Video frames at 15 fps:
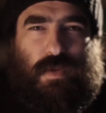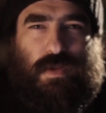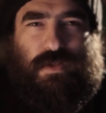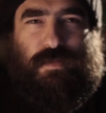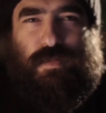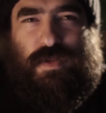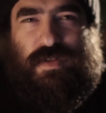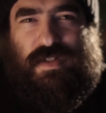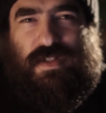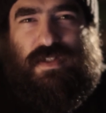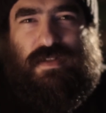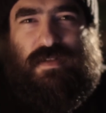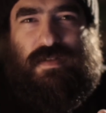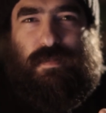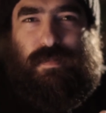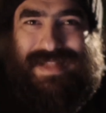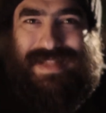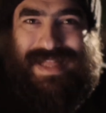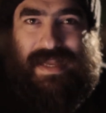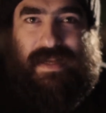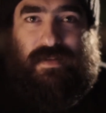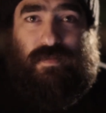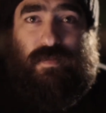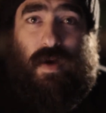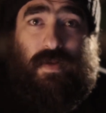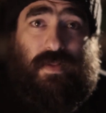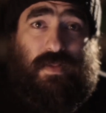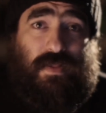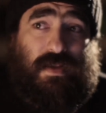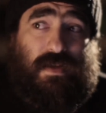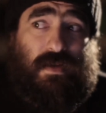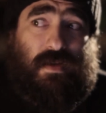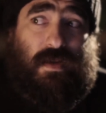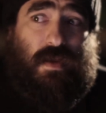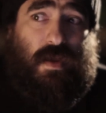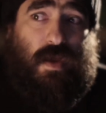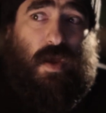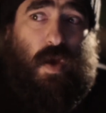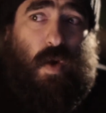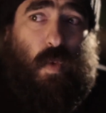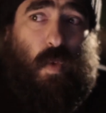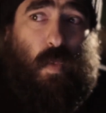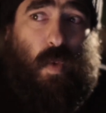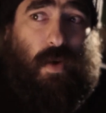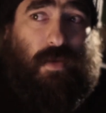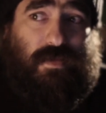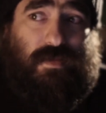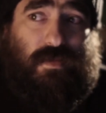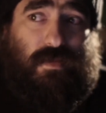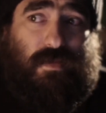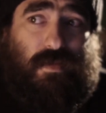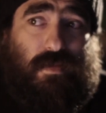musicians played rather than what